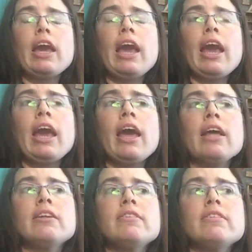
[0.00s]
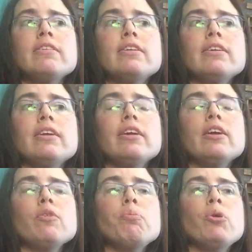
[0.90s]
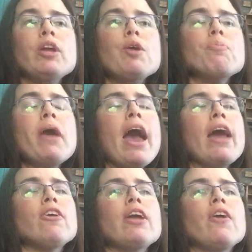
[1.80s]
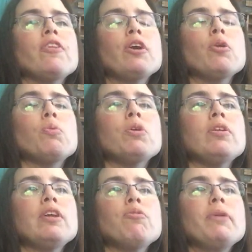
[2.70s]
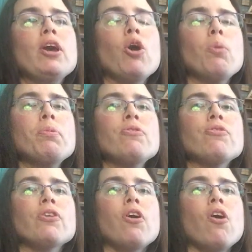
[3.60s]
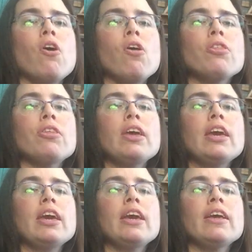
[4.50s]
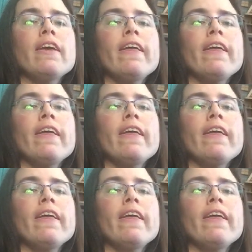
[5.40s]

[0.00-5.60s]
And putting a pattern out there would leave me open for all the